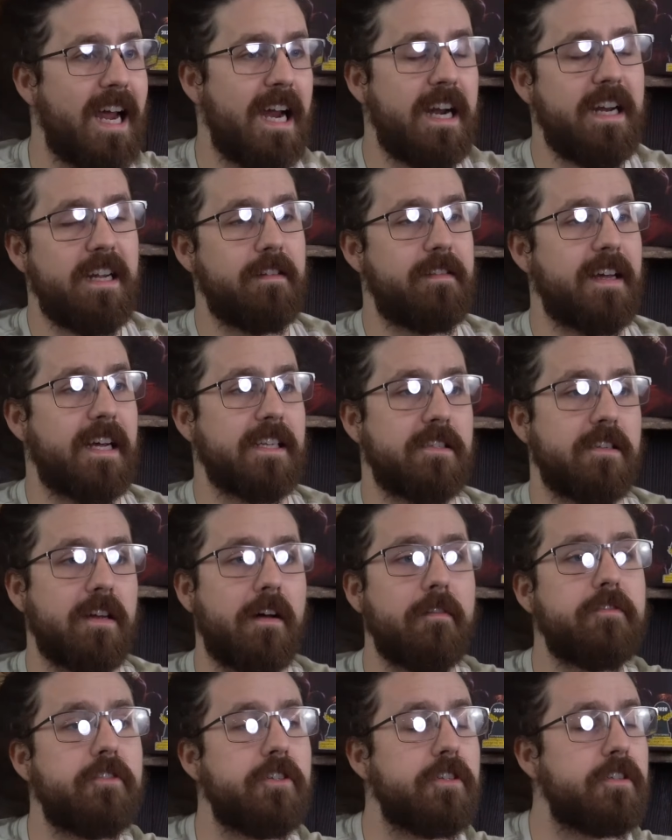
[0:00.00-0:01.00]
any of that
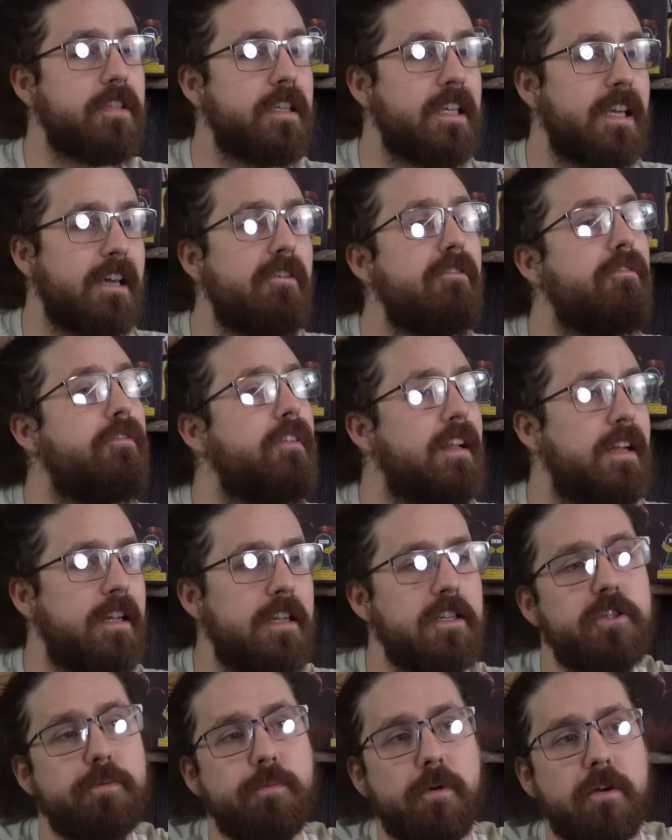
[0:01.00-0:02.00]
stuff, just to give
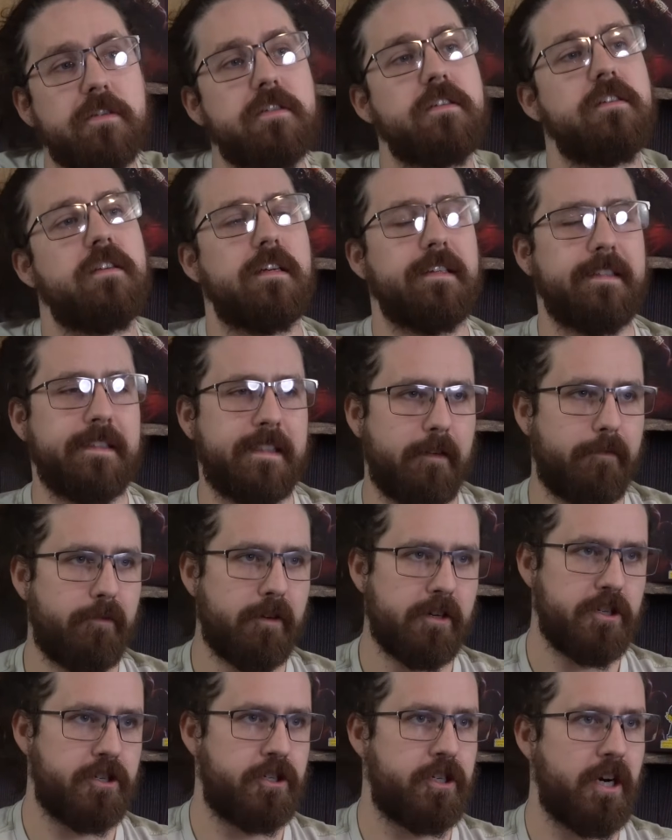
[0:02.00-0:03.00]
each person a
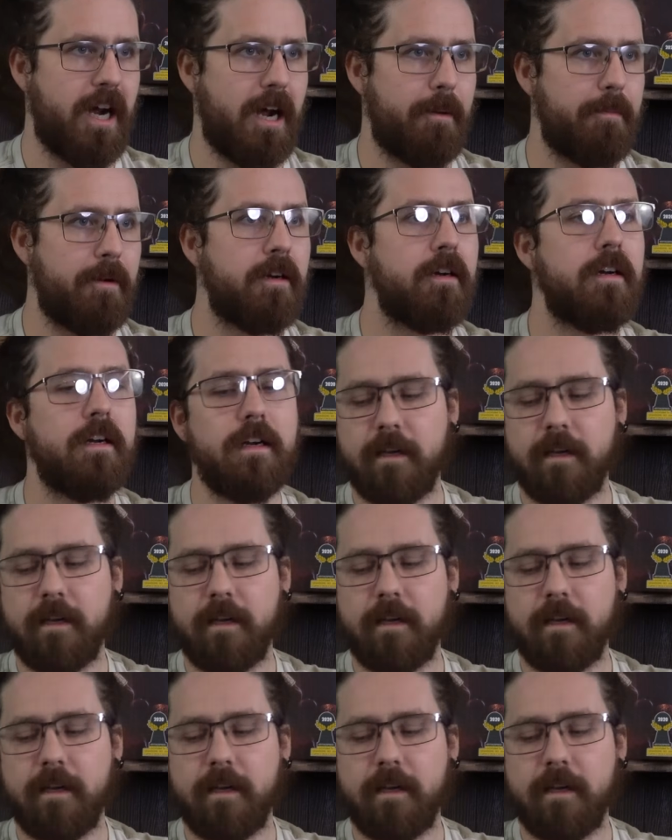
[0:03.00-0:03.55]
different job.